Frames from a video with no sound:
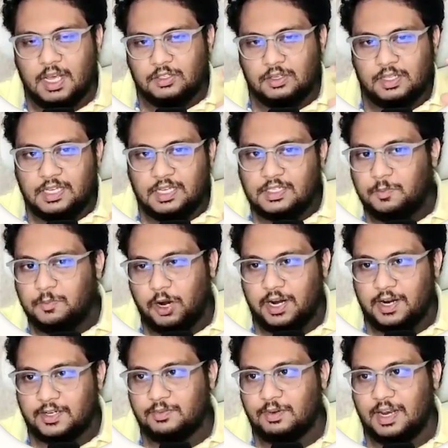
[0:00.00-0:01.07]
So these
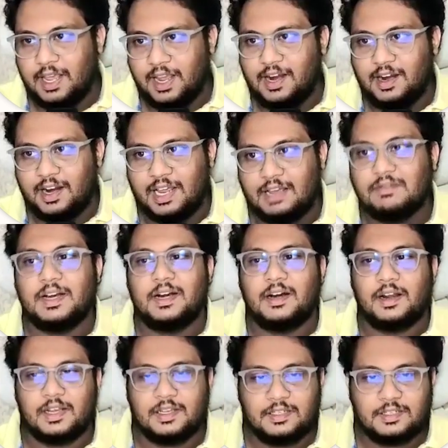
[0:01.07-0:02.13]
points will again drive
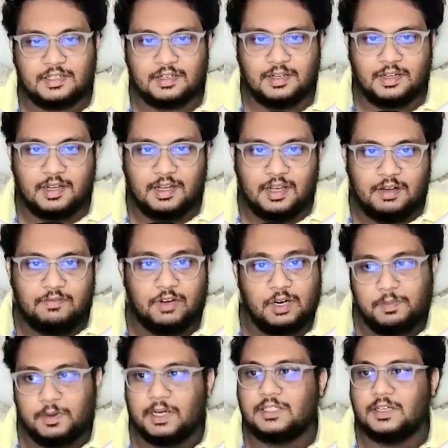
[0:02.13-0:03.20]
interest for a
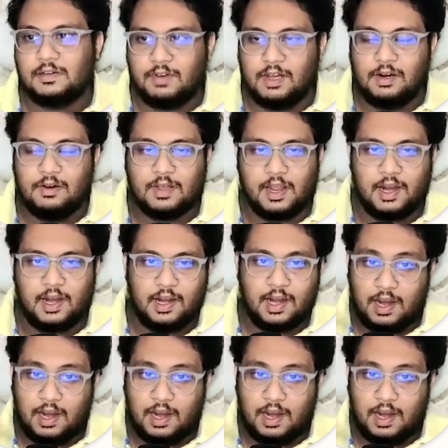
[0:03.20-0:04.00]
person while looking at it.